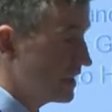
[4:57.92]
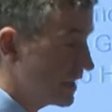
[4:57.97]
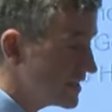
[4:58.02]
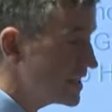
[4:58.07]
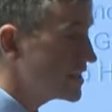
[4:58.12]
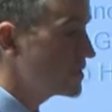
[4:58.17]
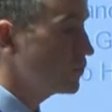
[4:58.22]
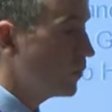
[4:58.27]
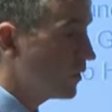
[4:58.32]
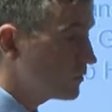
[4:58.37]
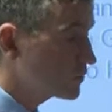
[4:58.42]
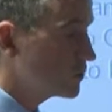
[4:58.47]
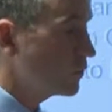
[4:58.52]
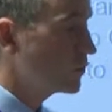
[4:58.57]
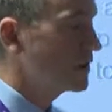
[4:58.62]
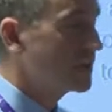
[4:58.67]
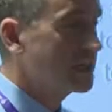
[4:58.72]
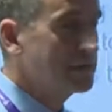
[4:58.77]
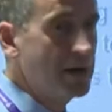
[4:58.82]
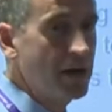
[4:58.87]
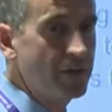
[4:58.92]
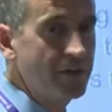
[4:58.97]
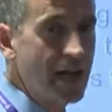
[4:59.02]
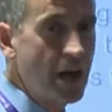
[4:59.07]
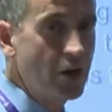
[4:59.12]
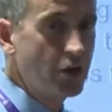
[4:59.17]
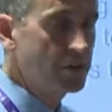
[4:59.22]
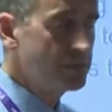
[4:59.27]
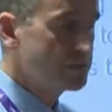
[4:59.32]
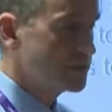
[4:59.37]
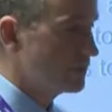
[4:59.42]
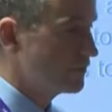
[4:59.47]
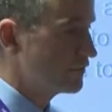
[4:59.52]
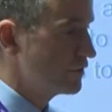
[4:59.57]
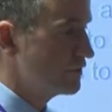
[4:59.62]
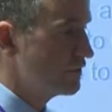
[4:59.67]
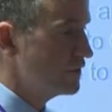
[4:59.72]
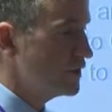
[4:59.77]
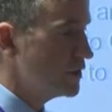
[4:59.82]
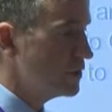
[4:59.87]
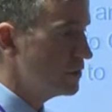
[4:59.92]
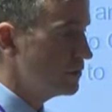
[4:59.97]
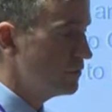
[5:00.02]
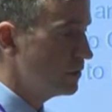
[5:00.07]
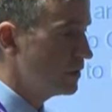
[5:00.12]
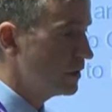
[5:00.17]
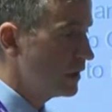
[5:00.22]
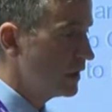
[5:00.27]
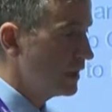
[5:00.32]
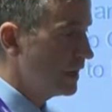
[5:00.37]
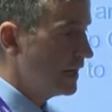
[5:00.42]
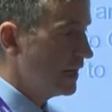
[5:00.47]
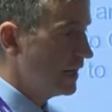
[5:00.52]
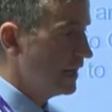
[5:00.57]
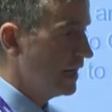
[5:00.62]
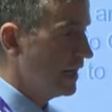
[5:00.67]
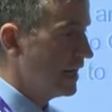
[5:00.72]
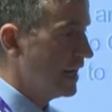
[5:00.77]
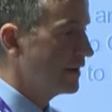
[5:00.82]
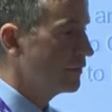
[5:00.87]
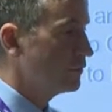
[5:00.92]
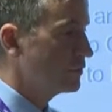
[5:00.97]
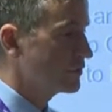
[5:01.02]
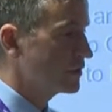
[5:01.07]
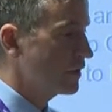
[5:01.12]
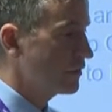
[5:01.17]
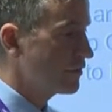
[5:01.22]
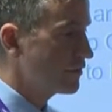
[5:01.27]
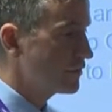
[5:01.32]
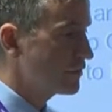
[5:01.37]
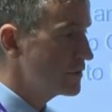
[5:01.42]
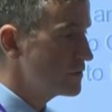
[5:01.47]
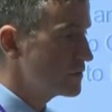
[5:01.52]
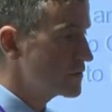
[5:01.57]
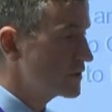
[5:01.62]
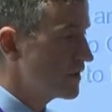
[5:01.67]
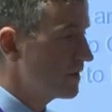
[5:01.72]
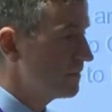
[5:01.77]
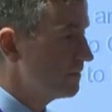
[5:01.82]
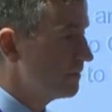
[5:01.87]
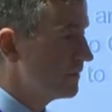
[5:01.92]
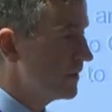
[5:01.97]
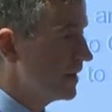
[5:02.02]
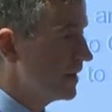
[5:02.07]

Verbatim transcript: like this one, talking about the outcomes of review, uh, and also through some